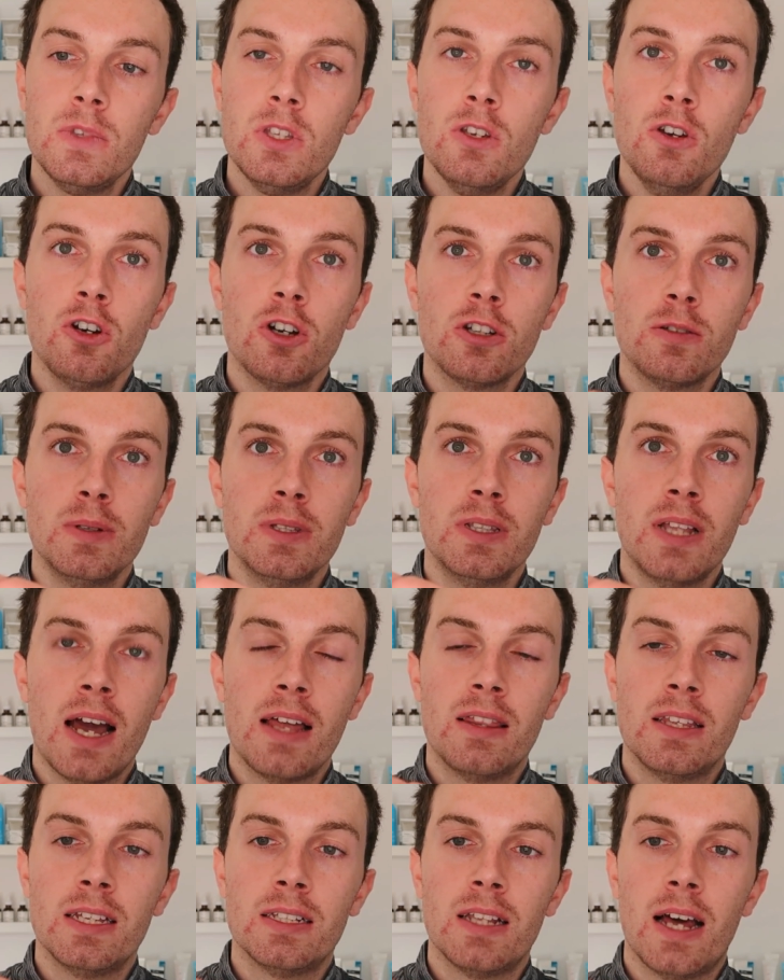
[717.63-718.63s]
Because I mean,
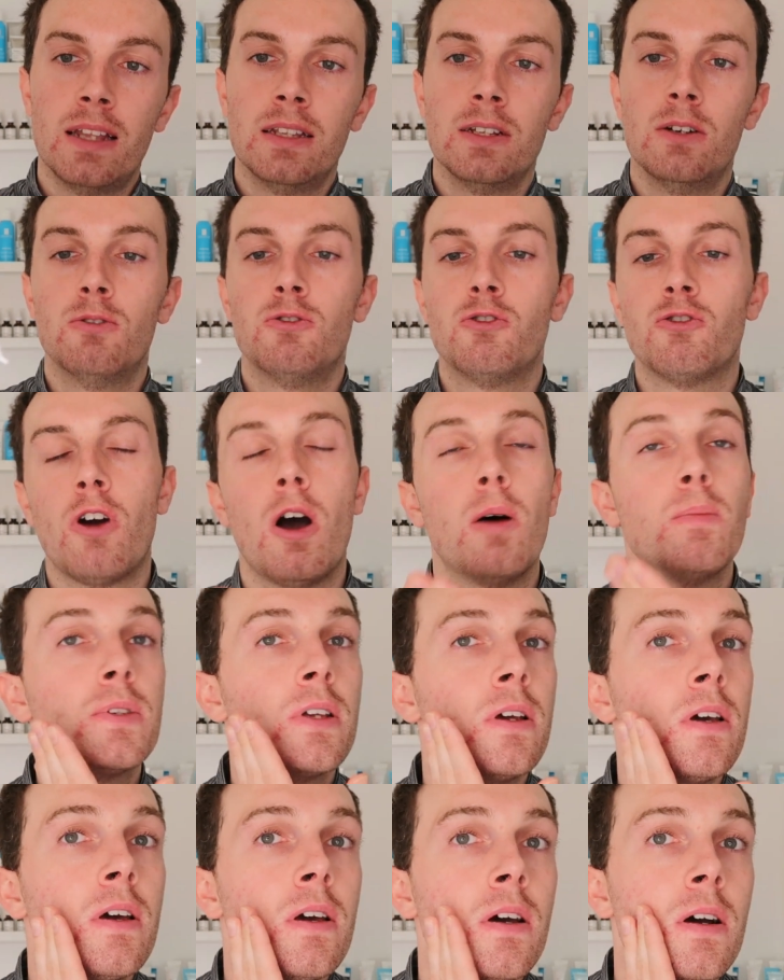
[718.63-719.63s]
like, these like little drops,
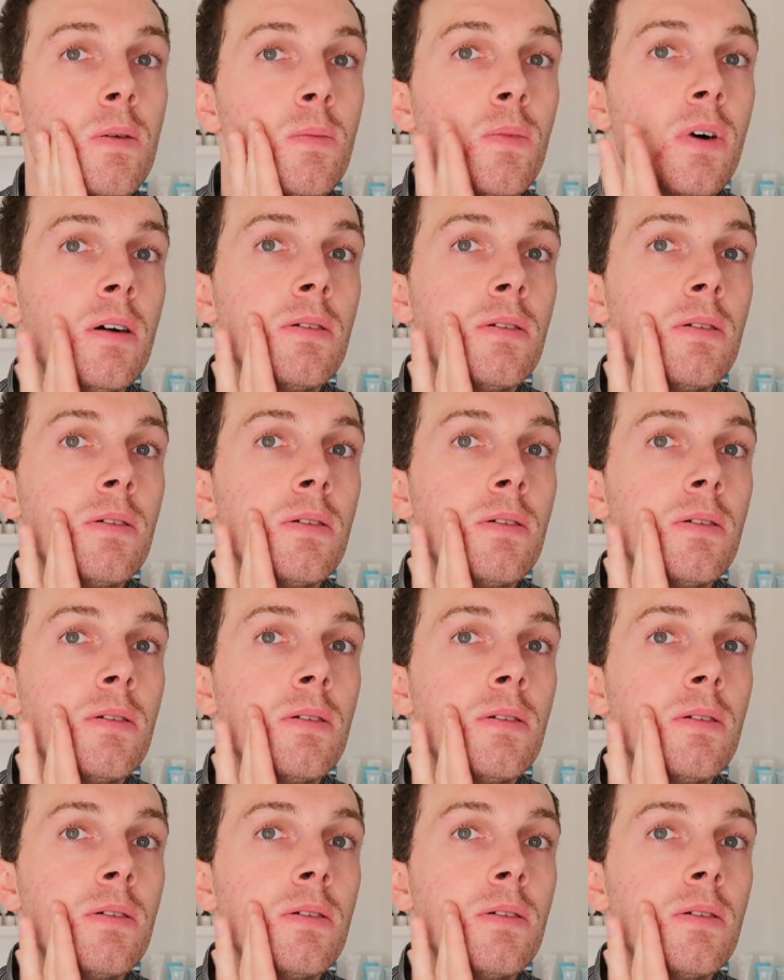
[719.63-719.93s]
and